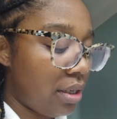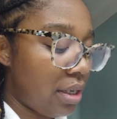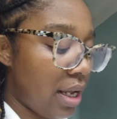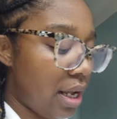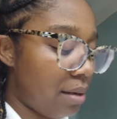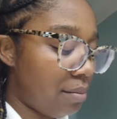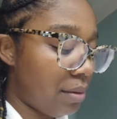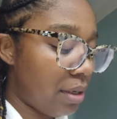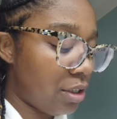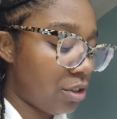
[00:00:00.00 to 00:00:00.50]

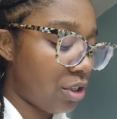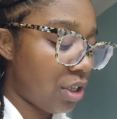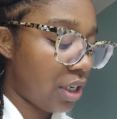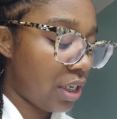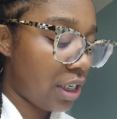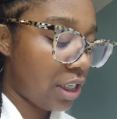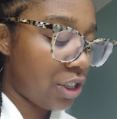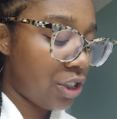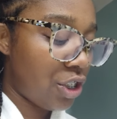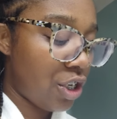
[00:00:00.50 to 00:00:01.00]
yeah, I'm not
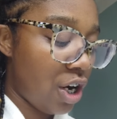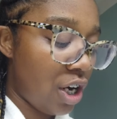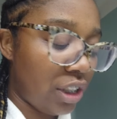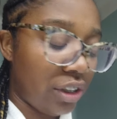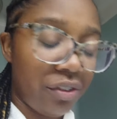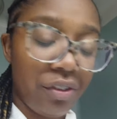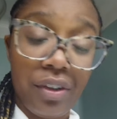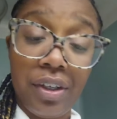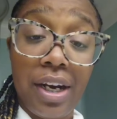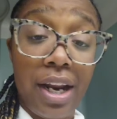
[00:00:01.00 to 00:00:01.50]
trying to get
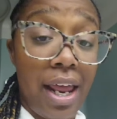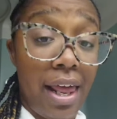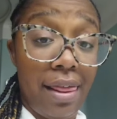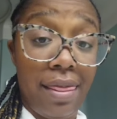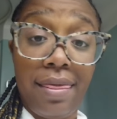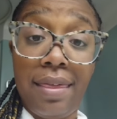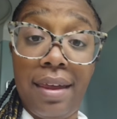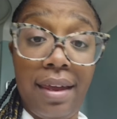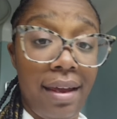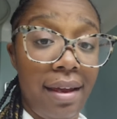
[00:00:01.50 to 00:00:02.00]
charged for
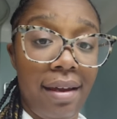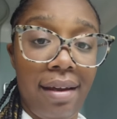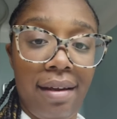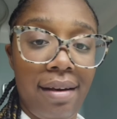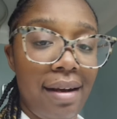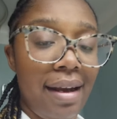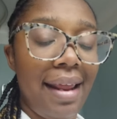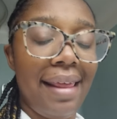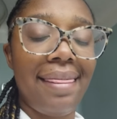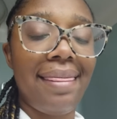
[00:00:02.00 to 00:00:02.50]
nothing,
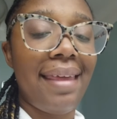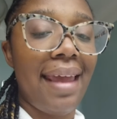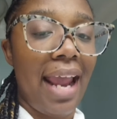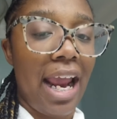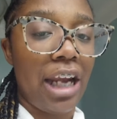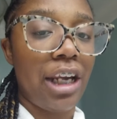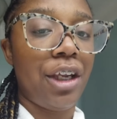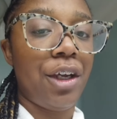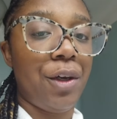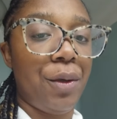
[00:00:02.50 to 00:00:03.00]

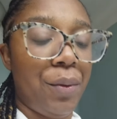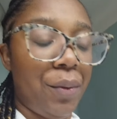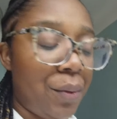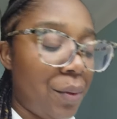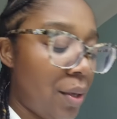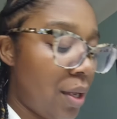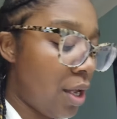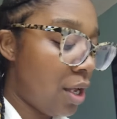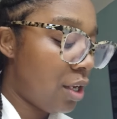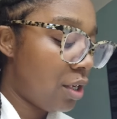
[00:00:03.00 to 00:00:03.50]
Nathaniel.
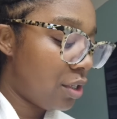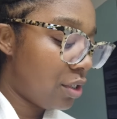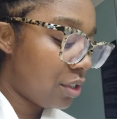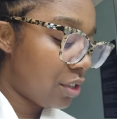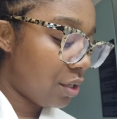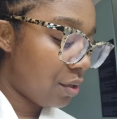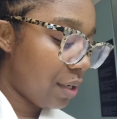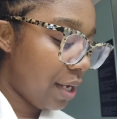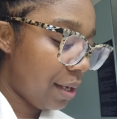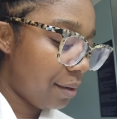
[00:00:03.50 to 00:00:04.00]

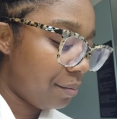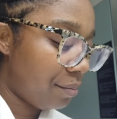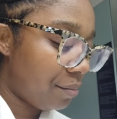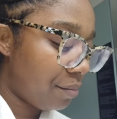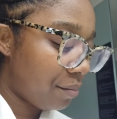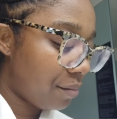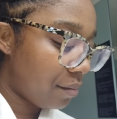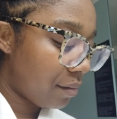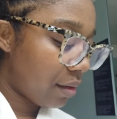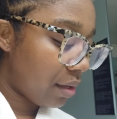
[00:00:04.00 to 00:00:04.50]
So yeah,
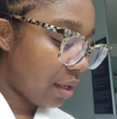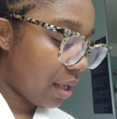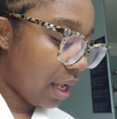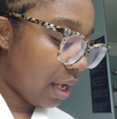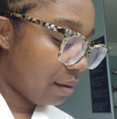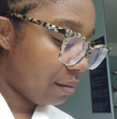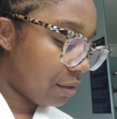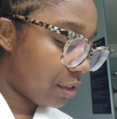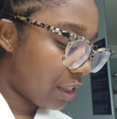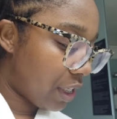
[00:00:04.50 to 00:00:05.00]

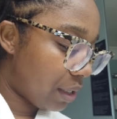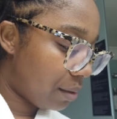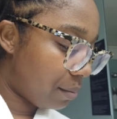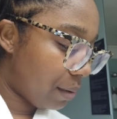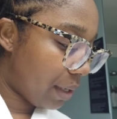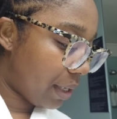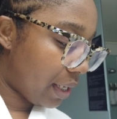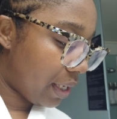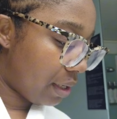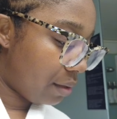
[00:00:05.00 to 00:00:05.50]
I will check
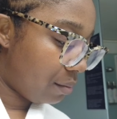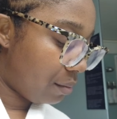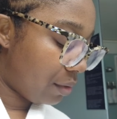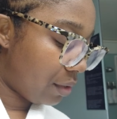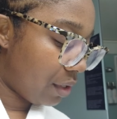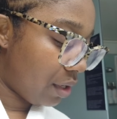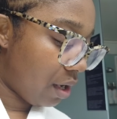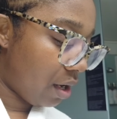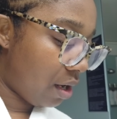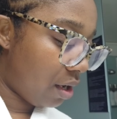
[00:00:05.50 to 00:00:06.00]
back in
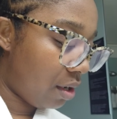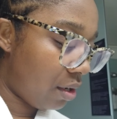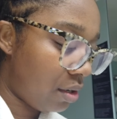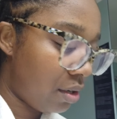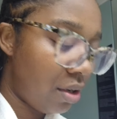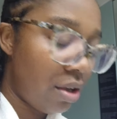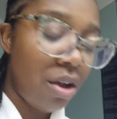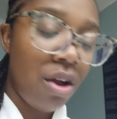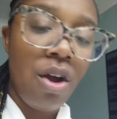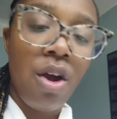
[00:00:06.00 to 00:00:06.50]
with y'all
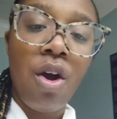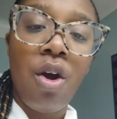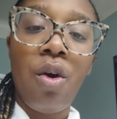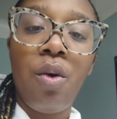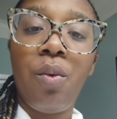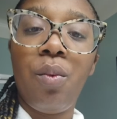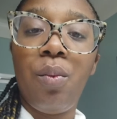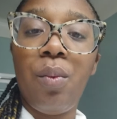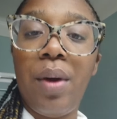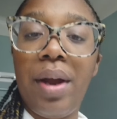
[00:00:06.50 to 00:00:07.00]

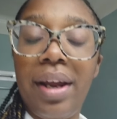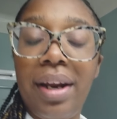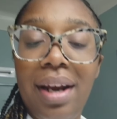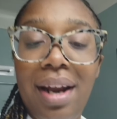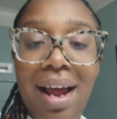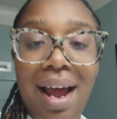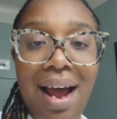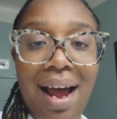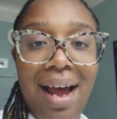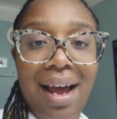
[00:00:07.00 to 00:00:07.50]

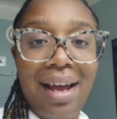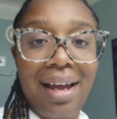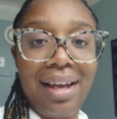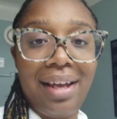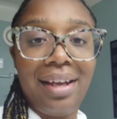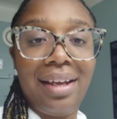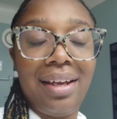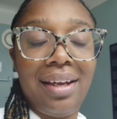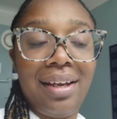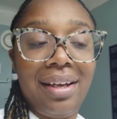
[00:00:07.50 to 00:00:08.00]
when
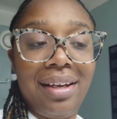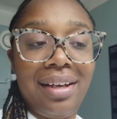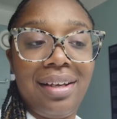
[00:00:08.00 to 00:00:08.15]
I,